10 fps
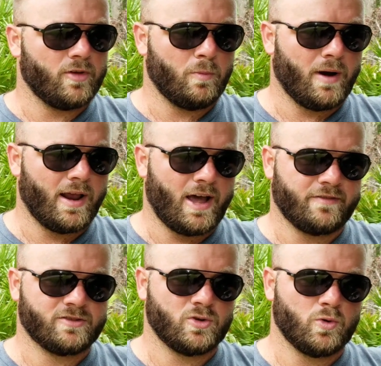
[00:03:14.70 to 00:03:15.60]
you might
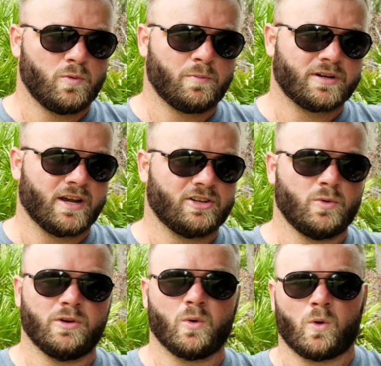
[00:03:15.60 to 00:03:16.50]
have to protect
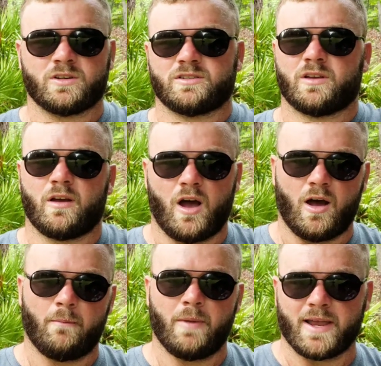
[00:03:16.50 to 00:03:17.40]
you and yours
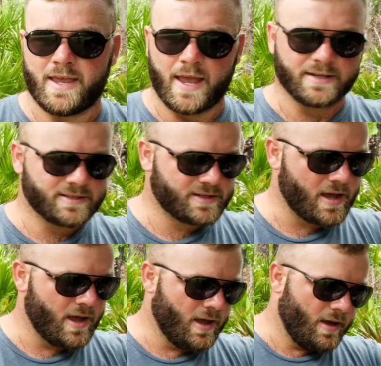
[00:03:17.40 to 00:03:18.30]
against.
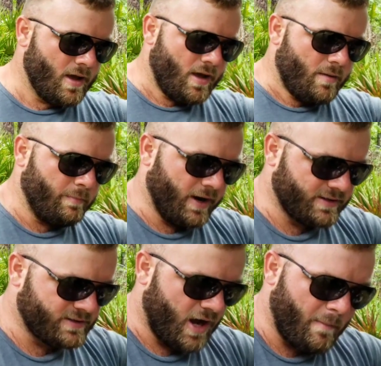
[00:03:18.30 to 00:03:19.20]

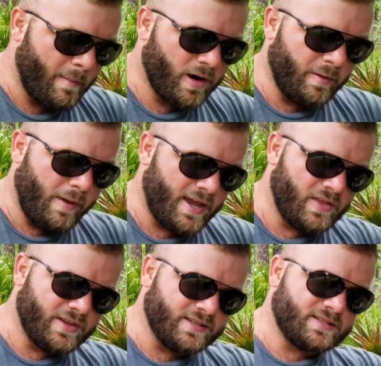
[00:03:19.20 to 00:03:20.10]
But I'm going to be
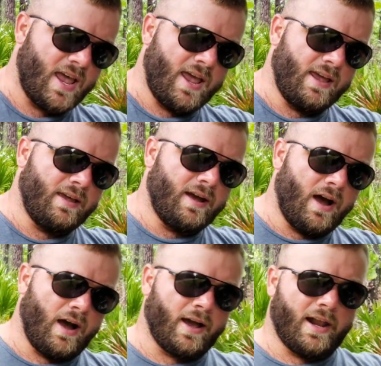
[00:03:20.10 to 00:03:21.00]
making this
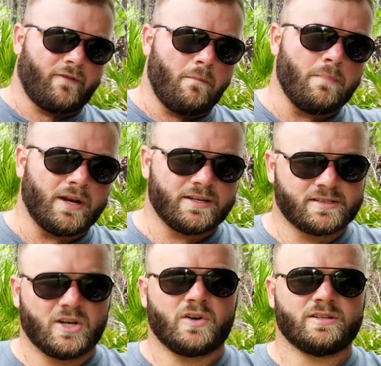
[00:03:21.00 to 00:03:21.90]
a kind of a mini
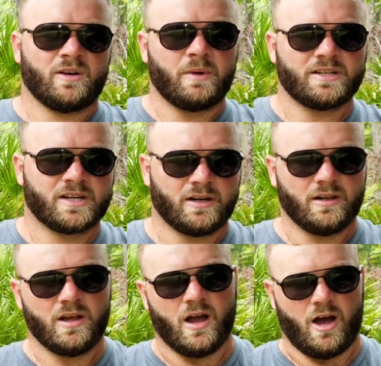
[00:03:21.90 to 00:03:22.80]
series on my
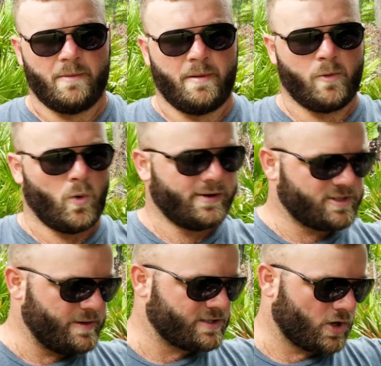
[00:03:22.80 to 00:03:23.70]
channel. I'm going
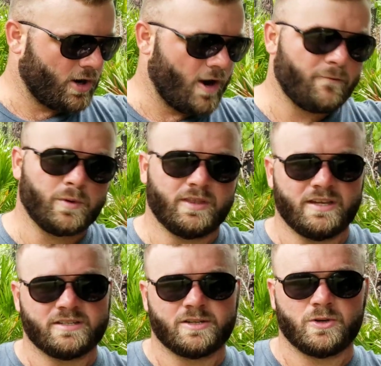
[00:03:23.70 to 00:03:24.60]
to be starting off with
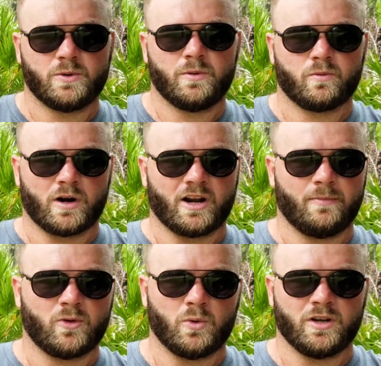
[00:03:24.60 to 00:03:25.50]
these two, running
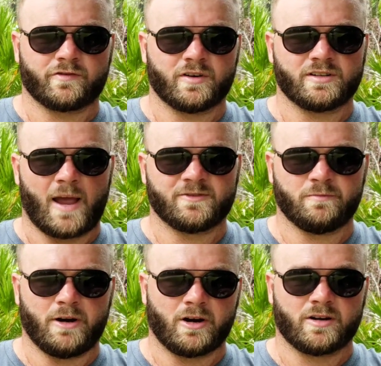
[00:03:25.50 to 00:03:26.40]
them through different types
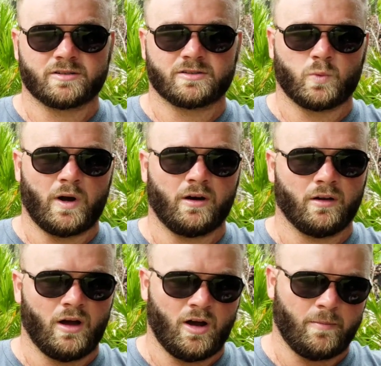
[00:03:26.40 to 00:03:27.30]
of barriers as well.